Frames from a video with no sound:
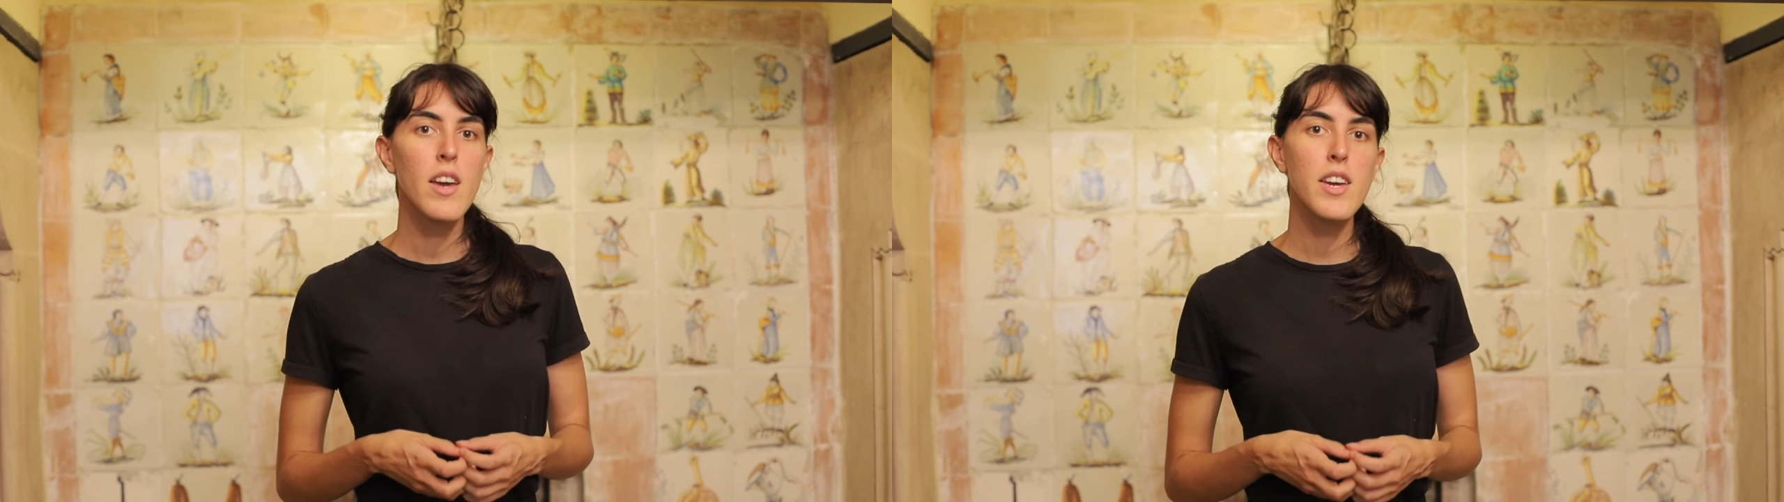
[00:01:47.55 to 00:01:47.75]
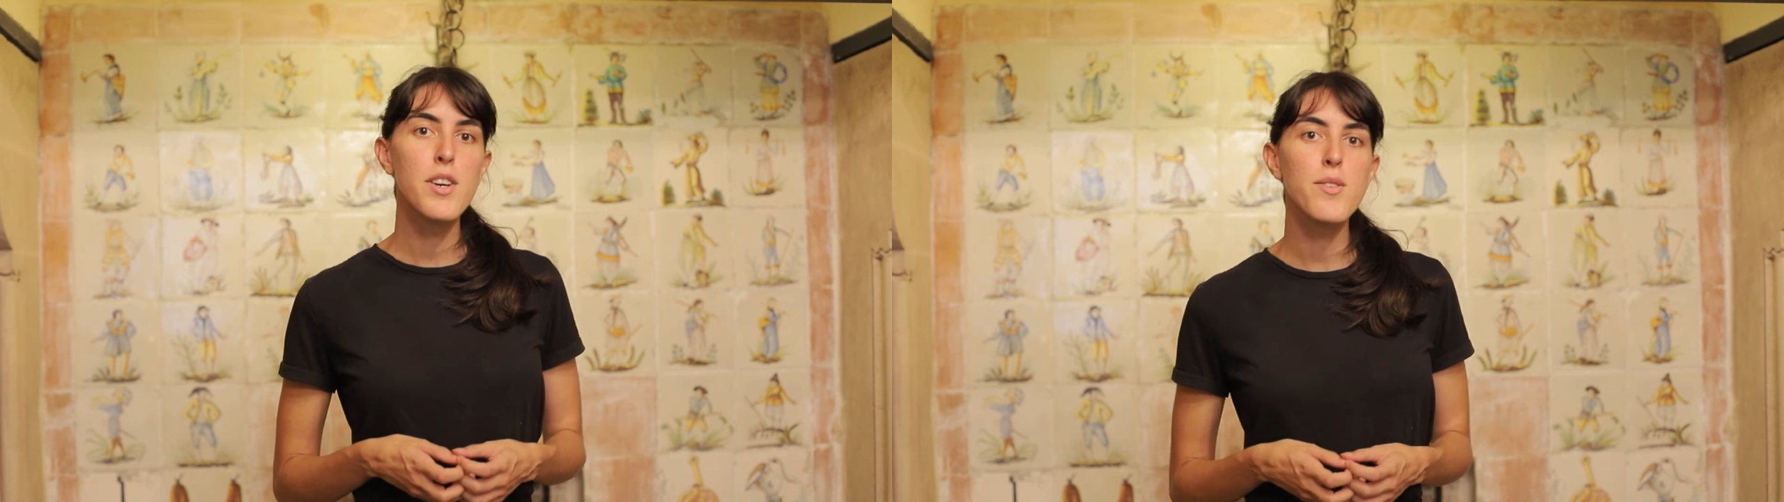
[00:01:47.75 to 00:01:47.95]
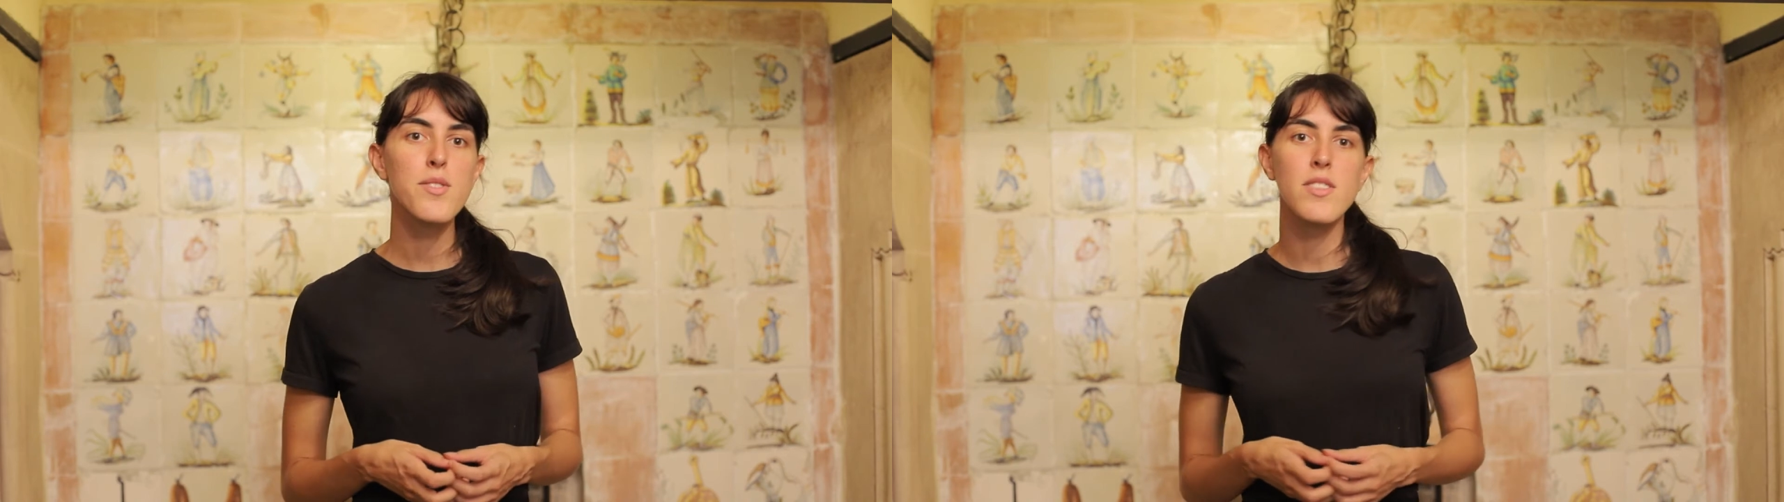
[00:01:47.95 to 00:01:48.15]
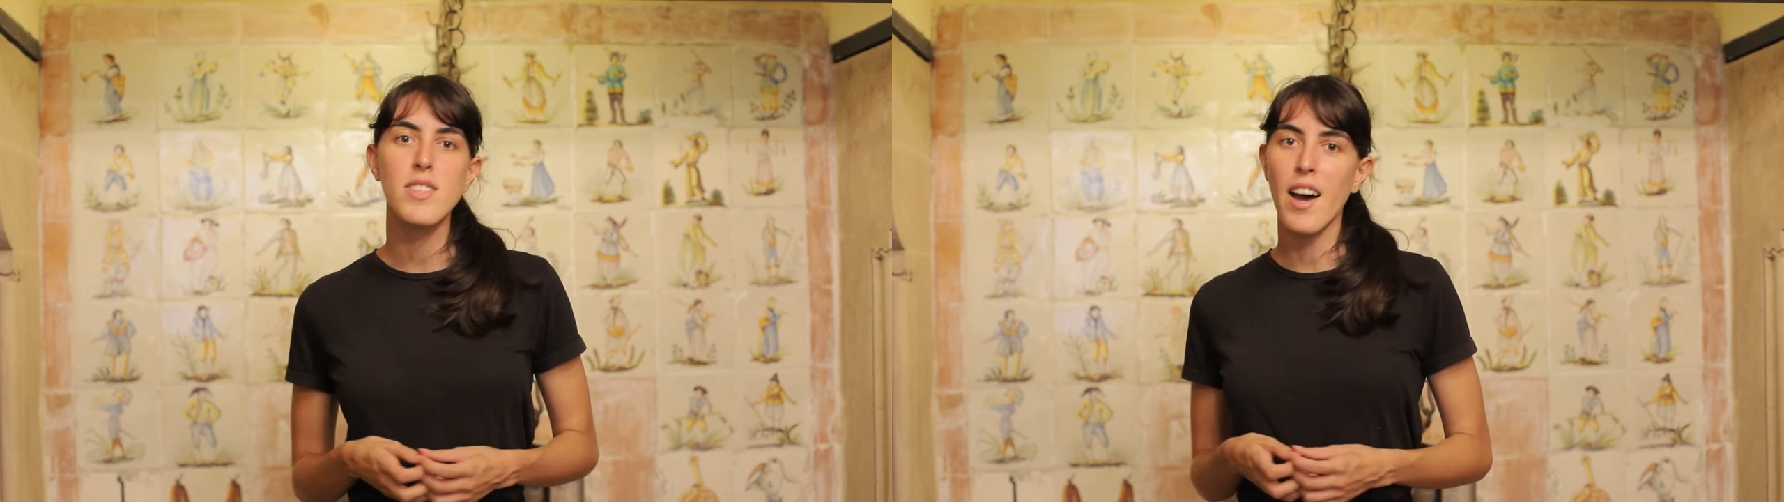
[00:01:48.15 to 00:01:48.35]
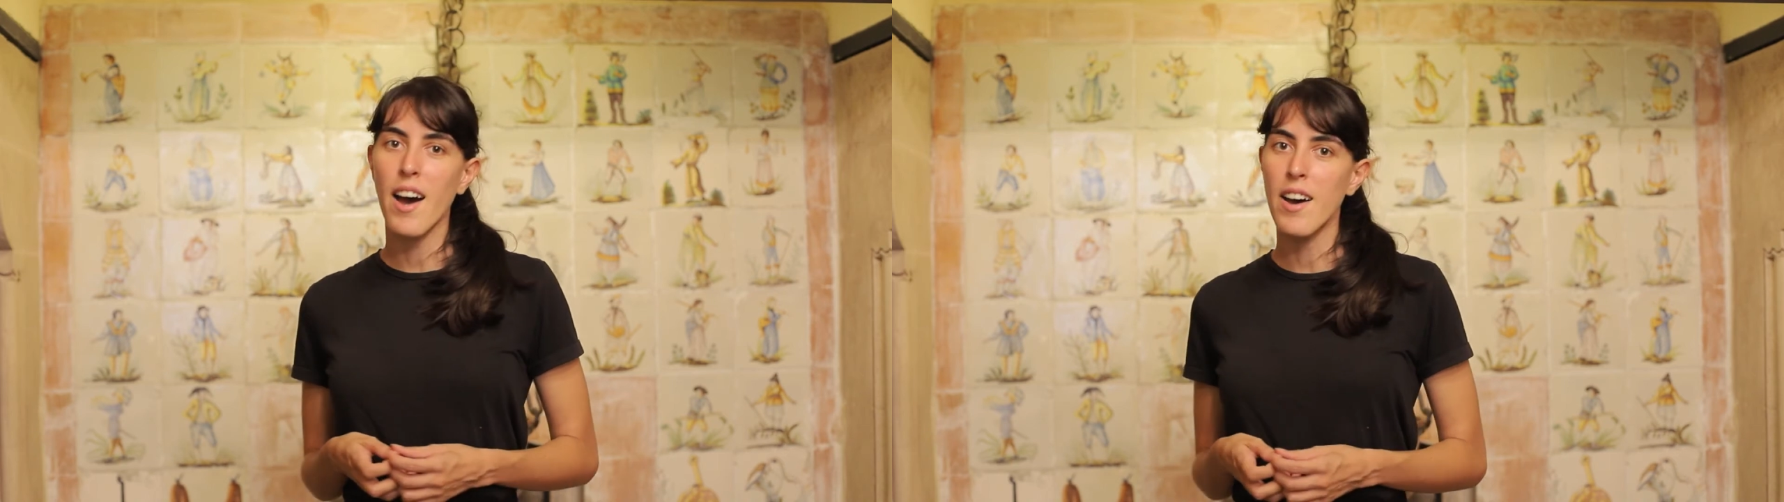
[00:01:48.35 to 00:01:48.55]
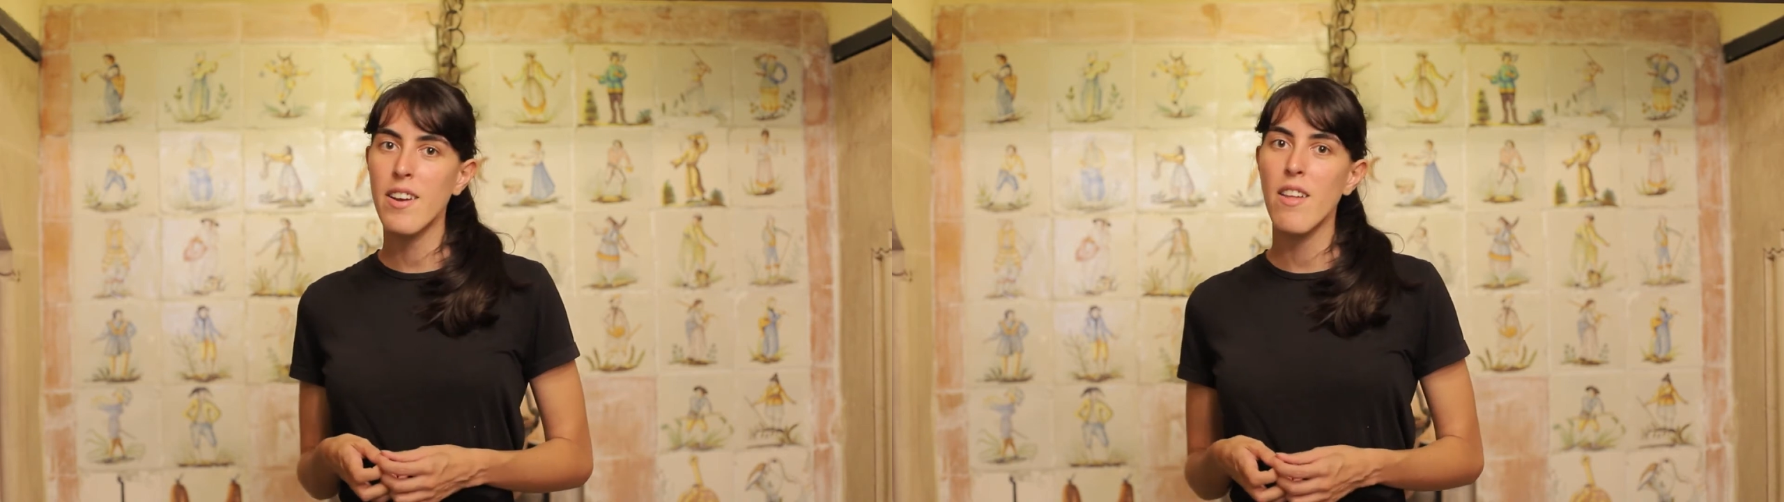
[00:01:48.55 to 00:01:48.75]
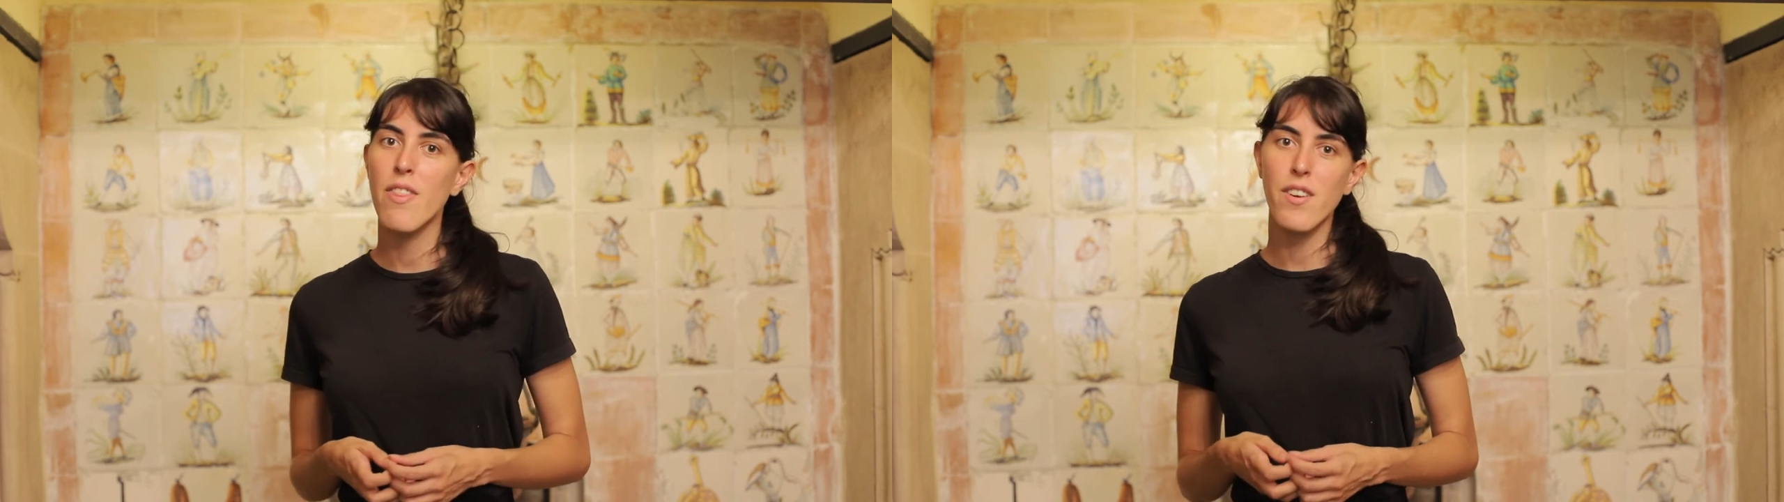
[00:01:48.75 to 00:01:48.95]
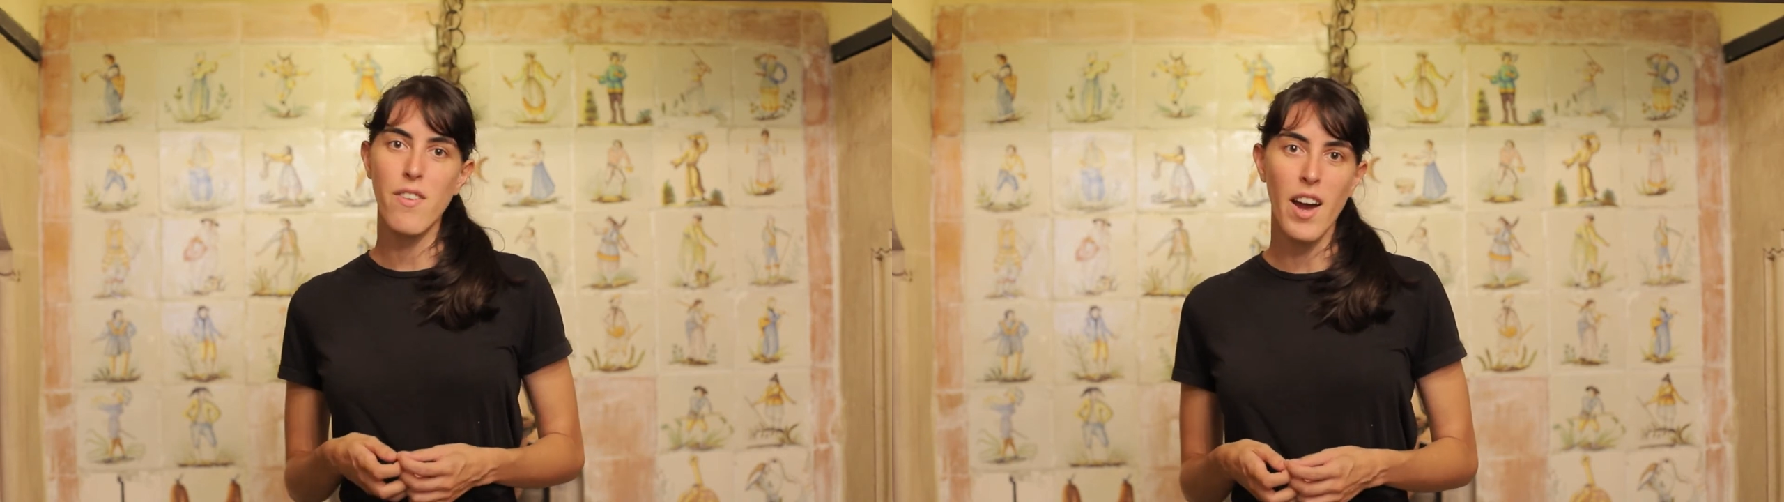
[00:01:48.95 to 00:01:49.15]
He goes on to add,
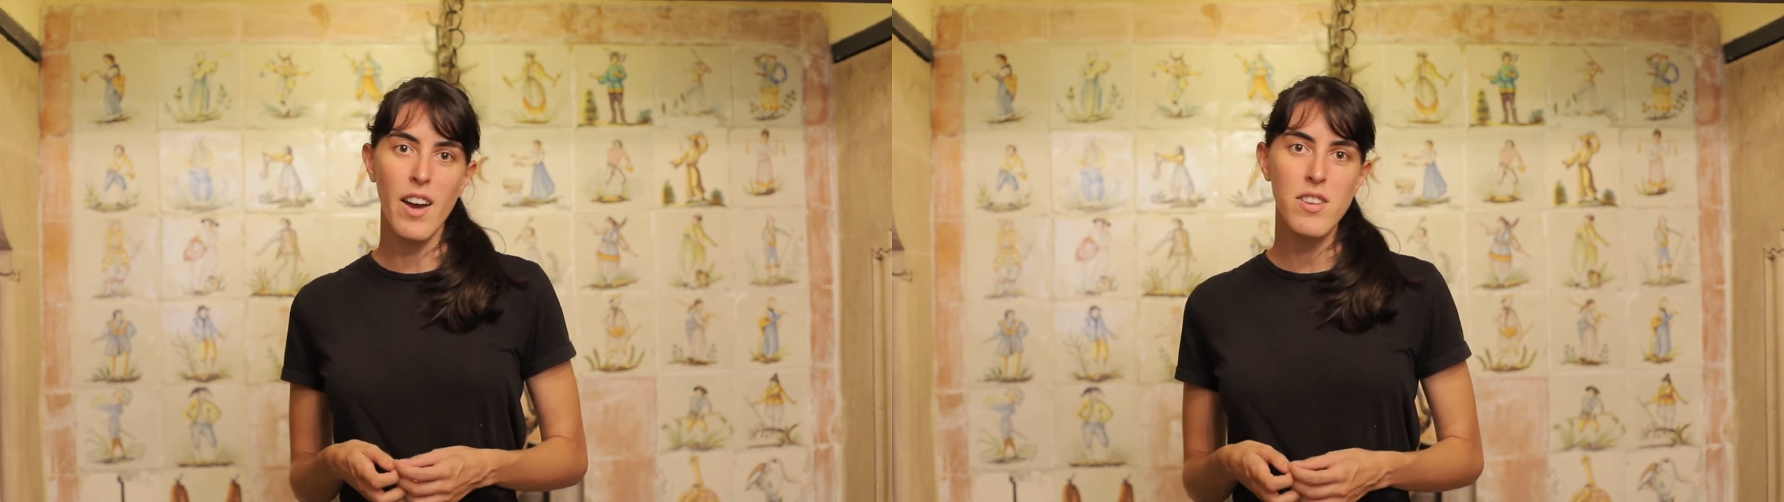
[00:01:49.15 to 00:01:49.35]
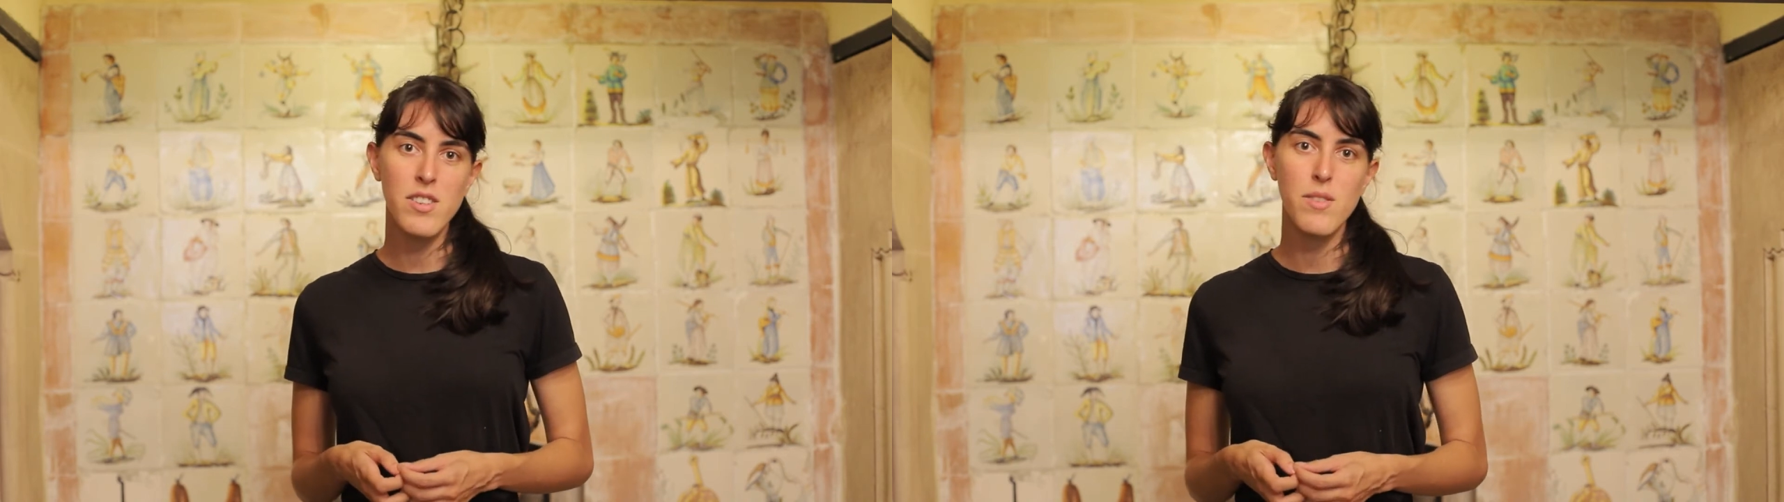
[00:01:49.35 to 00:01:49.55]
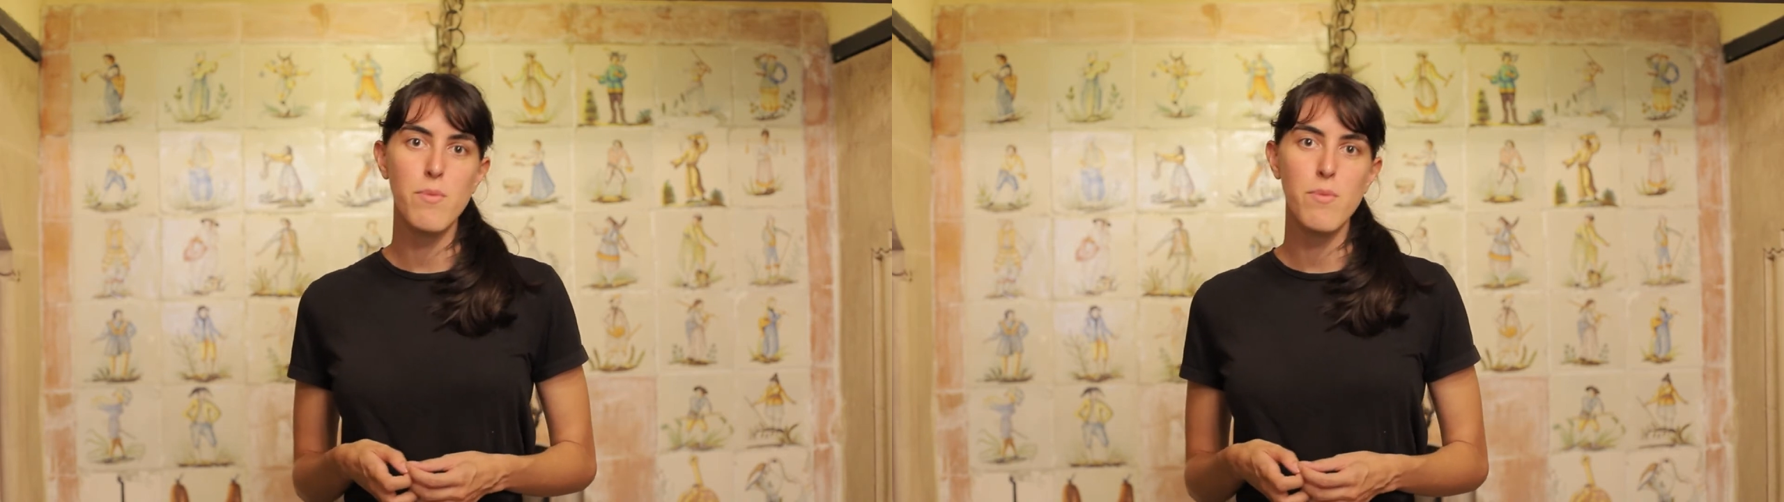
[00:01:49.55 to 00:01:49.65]
"The crash,"